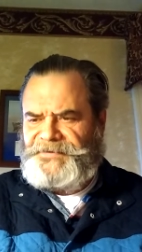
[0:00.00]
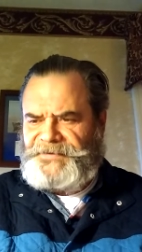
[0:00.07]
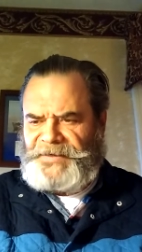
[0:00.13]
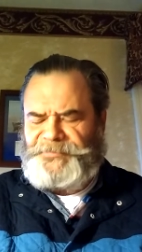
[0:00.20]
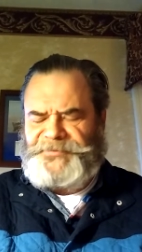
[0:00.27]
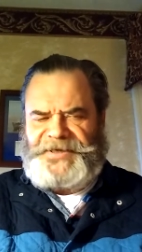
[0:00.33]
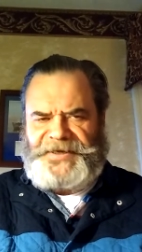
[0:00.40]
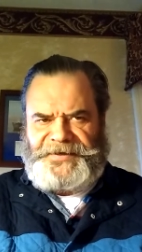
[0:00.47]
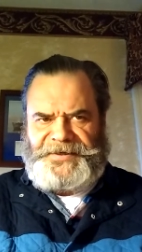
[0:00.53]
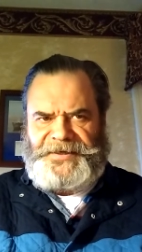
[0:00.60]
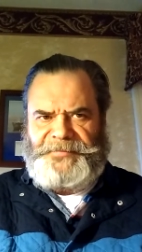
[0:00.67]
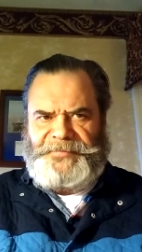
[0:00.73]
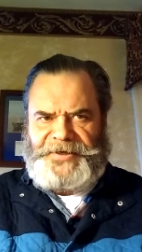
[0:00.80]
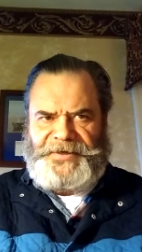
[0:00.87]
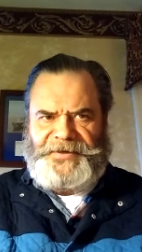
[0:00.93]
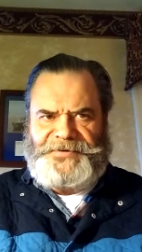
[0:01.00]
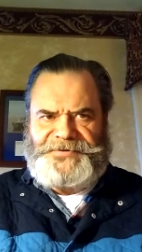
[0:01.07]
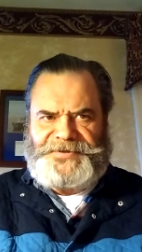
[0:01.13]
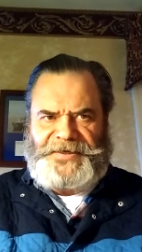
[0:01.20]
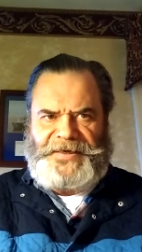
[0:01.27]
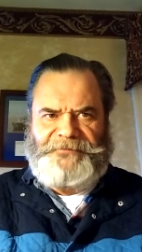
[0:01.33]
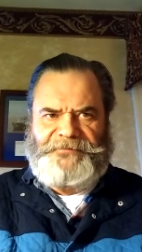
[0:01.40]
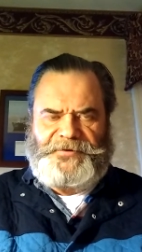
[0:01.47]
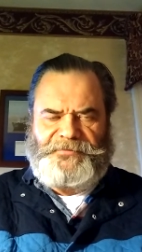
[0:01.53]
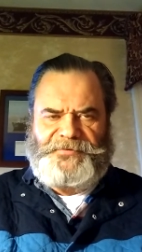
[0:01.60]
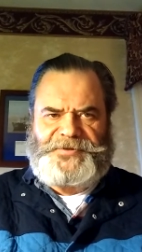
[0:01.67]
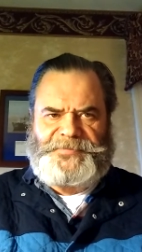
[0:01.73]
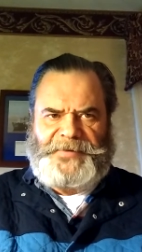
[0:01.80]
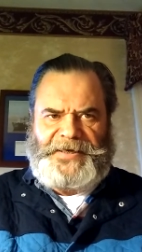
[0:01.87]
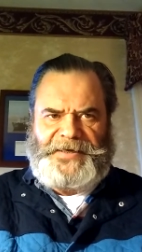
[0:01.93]
kept getting emails and having to
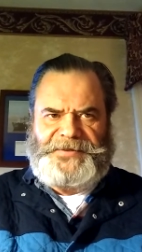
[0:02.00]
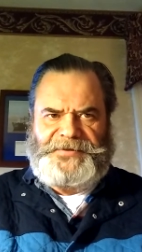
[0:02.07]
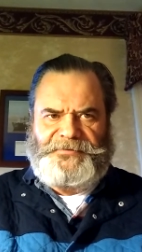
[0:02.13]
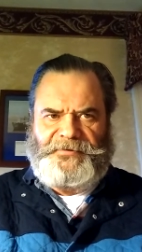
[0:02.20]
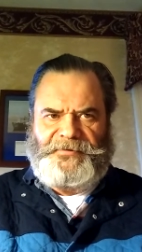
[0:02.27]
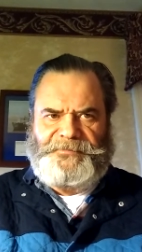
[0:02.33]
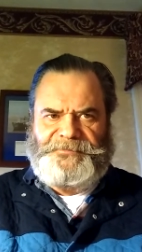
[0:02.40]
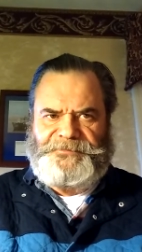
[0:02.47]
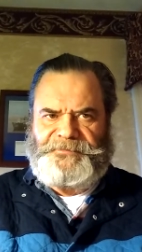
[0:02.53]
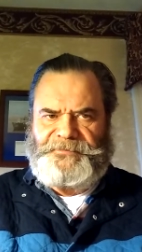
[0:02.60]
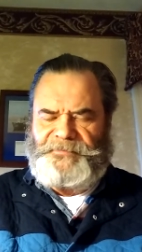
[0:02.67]
respond to them.